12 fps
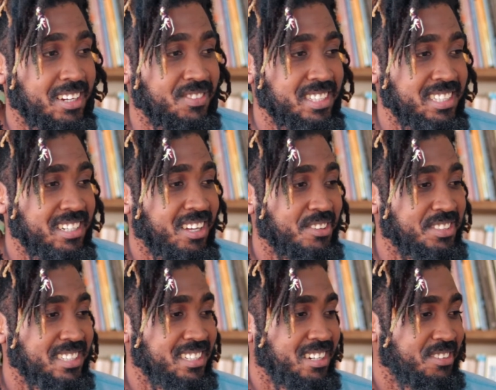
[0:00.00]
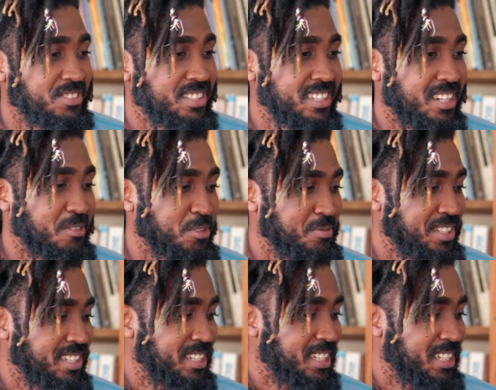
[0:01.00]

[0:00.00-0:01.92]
But he loves me. He loves me